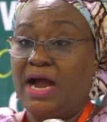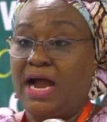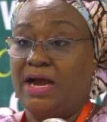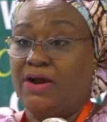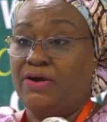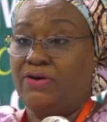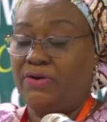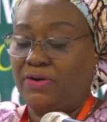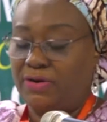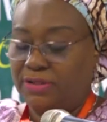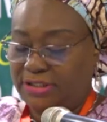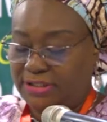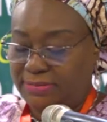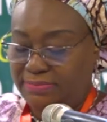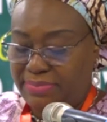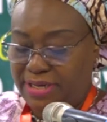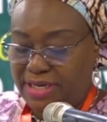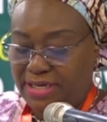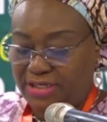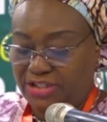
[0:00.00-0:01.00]

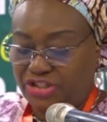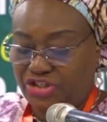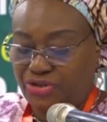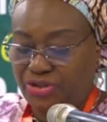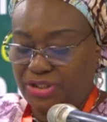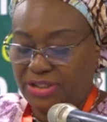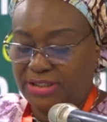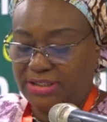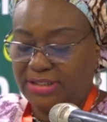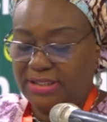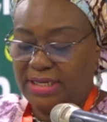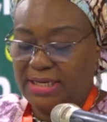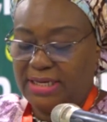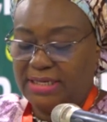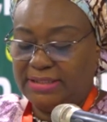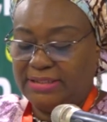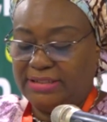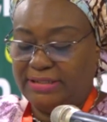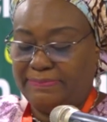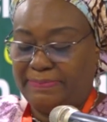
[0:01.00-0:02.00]
across ministries,
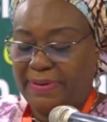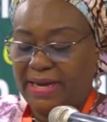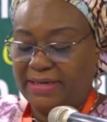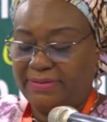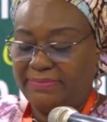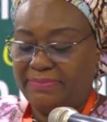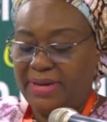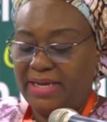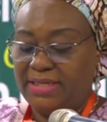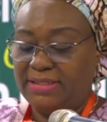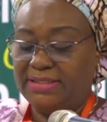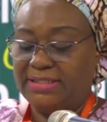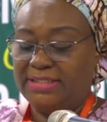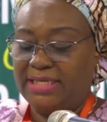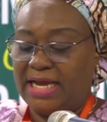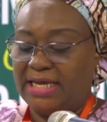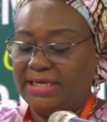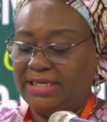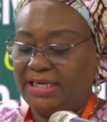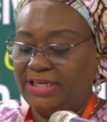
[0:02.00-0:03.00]

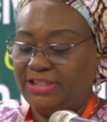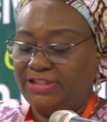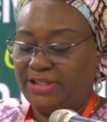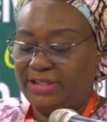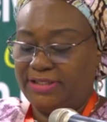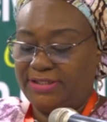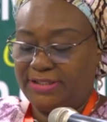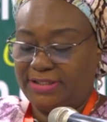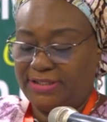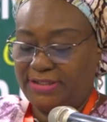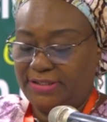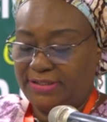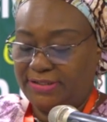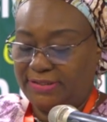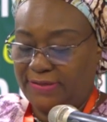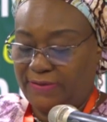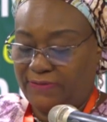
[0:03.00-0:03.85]
departments, and agencies